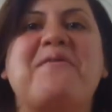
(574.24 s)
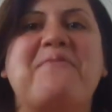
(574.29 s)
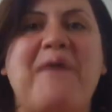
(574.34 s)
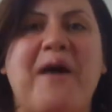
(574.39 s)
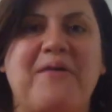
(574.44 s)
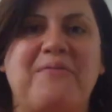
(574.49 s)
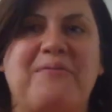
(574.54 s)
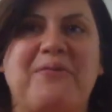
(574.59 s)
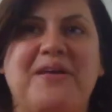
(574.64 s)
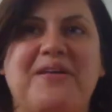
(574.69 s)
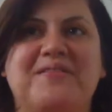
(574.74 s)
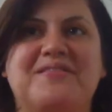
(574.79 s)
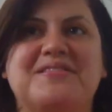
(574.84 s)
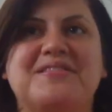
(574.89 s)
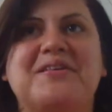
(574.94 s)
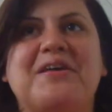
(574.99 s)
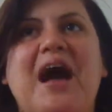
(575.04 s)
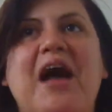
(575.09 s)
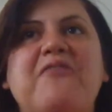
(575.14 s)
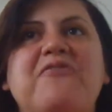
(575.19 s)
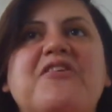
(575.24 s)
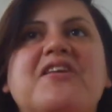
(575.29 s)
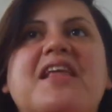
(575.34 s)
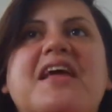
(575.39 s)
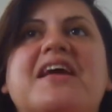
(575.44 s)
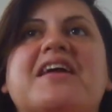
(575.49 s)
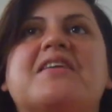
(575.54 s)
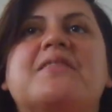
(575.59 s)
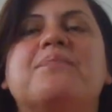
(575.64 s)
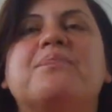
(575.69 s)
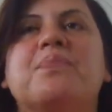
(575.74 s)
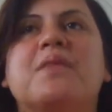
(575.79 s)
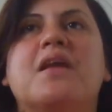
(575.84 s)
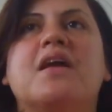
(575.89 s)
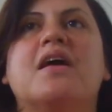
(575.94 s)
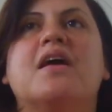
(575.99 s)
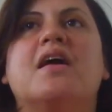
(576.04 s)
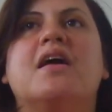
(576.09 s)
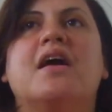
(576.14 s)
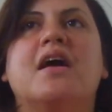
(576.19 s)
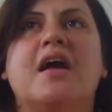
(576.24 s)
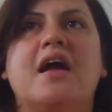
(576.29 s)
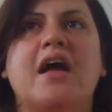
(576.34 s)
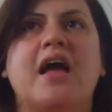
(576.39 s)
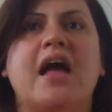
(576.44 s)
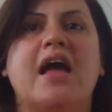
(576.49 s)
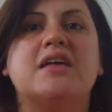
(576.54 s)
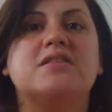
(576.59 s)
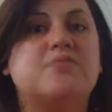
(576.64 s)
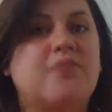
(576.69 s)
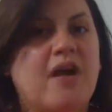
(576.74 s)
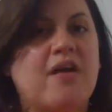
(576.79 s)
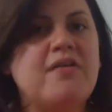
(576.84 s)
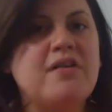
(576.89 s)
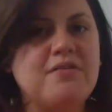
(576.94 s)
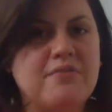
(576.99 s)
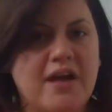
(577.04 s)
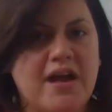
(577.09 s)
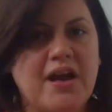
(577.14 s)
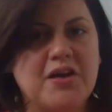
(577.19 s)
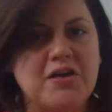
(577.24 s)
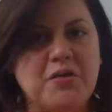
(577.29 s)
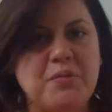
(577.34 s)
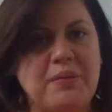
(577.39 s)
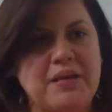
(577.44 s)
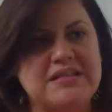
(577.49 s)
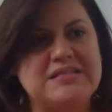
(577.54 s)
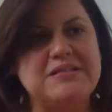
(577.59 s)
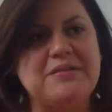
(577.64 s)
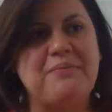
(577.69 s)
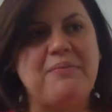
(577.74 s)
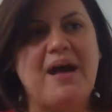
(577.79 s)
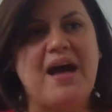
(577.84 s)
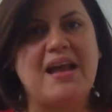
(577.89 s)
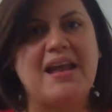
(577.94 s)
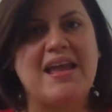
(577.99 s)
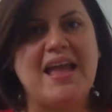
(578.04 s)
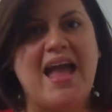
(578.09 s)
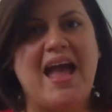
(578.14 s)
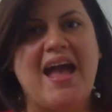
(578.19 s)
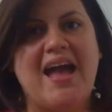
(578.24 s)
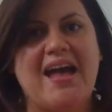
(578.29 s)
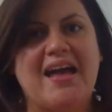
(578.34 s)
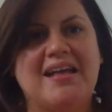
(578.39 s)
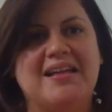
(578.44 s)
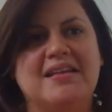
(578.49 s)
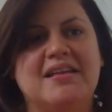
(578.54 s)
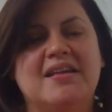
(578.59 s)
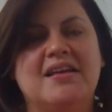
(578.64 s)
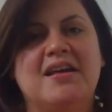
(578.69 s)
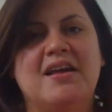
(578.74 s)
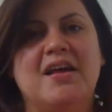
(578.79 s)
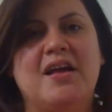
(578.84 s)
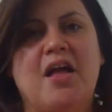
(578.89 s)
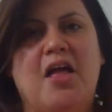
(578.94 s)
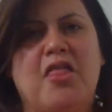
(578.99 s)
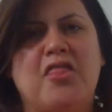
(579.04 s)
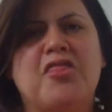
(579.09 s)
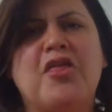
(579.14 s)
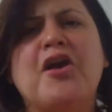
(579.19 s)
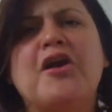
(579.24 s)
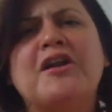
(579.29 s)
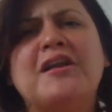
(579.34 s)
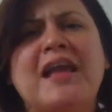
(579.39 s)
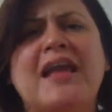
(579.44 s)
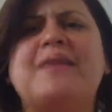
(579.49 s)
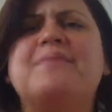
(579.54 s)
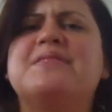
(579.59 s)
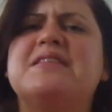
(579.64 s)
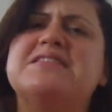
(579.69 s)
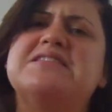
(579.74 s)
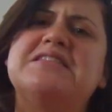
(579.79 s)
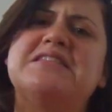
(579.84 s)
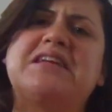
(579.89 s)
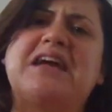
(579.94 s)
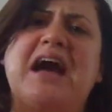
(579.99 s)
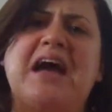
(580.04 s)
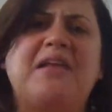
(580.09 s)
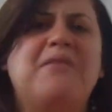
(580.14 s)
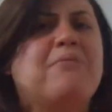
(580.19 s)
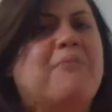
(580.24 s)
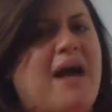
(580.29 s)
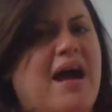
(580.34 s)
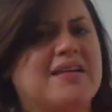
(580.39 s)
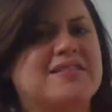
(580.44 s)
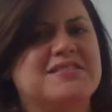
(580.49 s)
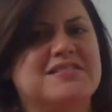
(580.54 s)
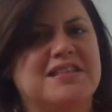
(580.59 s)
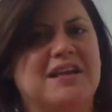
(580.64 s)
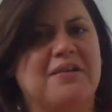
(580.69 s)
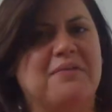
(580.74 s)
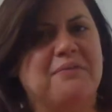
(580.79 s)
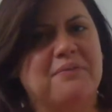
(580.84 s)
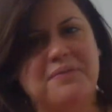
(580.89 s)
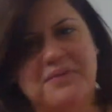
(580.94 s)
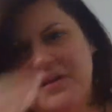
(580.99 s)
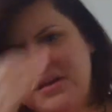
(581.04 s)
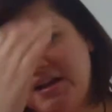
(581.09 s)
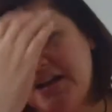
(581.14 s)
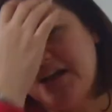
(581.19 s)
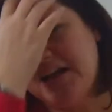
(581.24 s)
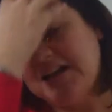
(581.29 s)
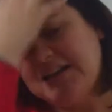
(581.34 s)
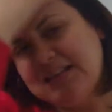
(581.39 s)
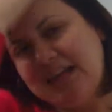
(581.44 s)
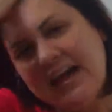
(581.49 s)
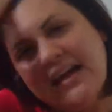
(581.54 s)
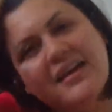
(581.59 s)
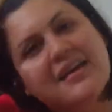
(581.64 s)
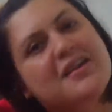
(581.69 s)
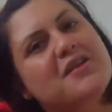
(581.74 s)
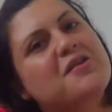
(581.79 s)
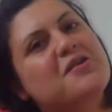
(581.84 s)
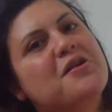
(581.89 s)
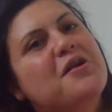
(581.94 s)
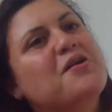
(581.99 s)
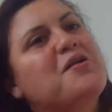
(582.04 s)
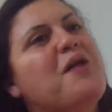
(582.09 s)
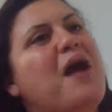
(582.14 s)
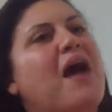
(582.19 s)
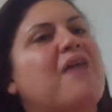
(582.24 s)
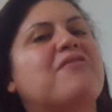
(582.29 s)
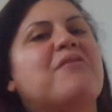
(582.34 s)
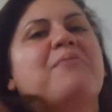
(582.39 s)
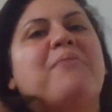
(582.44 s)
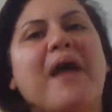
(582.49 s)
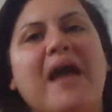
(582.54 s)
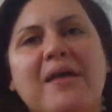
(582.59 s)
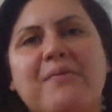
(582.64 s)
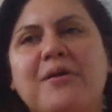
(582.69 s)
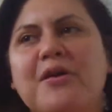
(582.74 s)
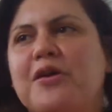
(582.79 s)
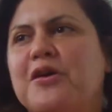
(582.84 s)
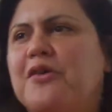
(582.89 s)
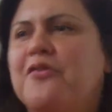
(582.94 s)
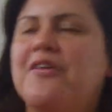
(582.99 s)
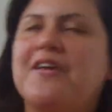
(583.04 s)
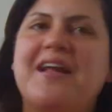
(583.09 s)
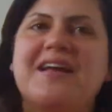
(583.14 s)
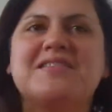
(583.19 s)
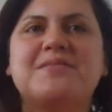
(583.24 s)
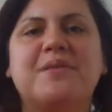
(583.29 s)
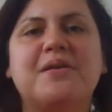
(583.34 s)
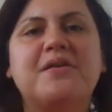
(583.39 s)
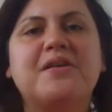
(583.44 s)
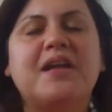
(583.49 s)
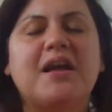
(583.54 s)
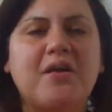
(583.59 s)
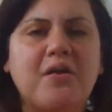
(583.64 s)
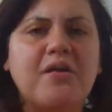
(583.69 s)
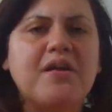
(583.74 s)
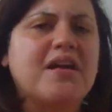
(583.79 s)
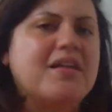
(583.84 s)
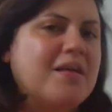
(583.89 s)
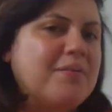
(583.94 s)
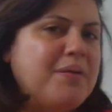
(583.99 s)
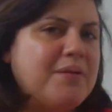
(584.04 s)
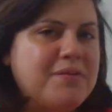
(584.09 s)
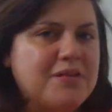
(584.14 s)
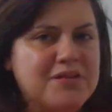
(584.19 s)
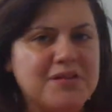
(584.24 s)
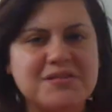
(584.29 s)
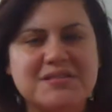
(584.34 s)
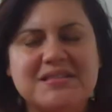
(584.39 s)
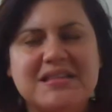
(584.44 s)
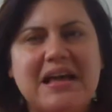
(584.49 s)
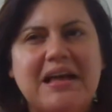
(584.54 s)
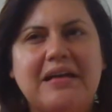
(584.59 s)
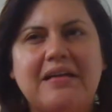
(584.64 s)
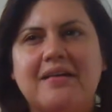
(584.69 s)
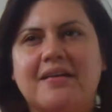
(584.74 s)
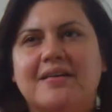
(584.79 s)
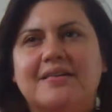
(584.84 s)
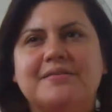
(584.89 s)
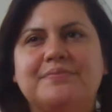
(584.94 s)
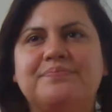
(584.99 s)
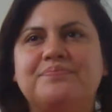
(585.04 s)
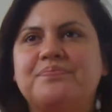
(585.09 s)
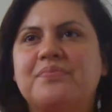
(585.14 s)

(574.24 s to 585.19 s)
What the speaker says: pet peeves. So I feel like it's very rare you meet somebody and their name doesn't kind of match them. Like, you know, you have a baby, or your friend has a baby, you're like, oh yeah, that baby looks like a